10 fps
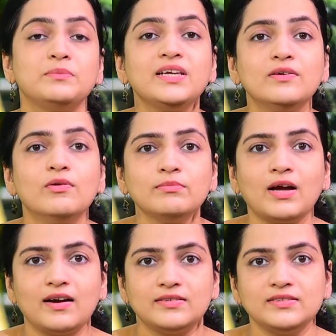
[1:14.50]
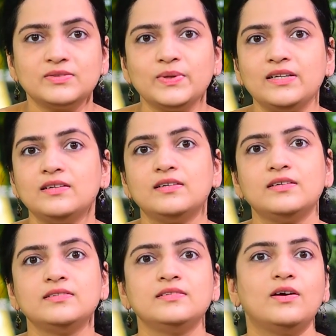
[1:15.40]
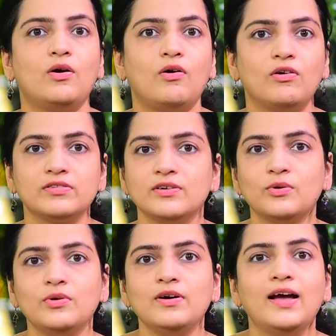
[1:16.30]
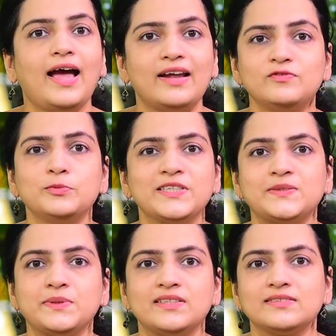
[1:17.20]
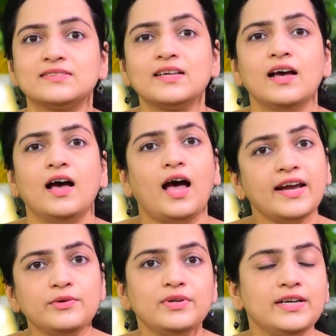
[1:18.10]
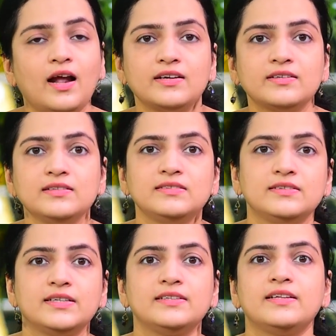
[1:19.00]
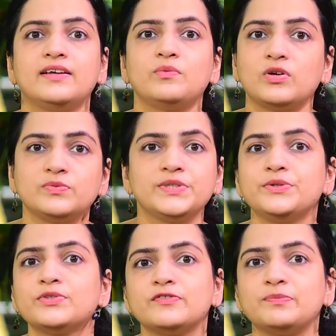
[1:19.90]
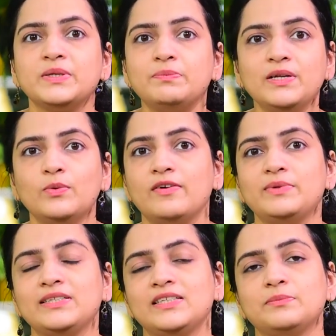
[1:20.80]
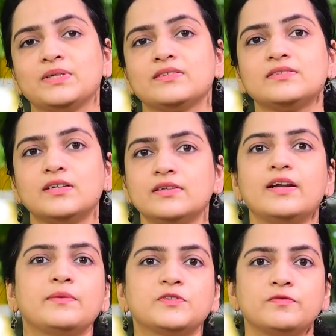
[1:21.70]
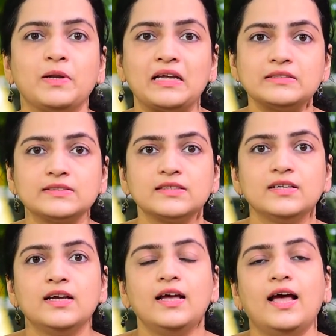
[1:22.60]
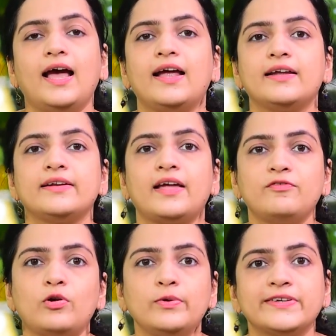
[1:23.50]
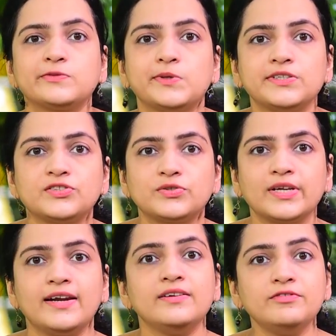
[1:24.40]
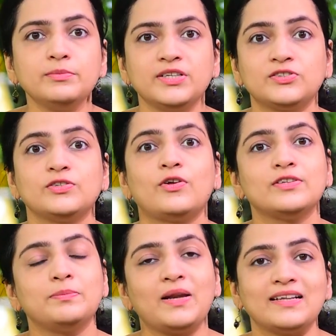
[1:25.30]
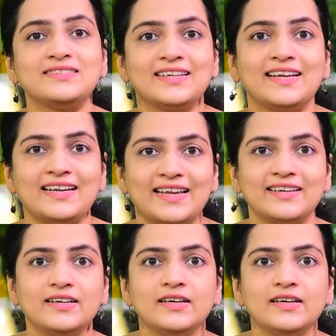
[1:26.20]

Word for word: Being home gardeners, we learn on the go and from experience. I do read articles here and there, watch videos of people who have been keeping certain types of plants, and I follow experts to get information on the plants that I like.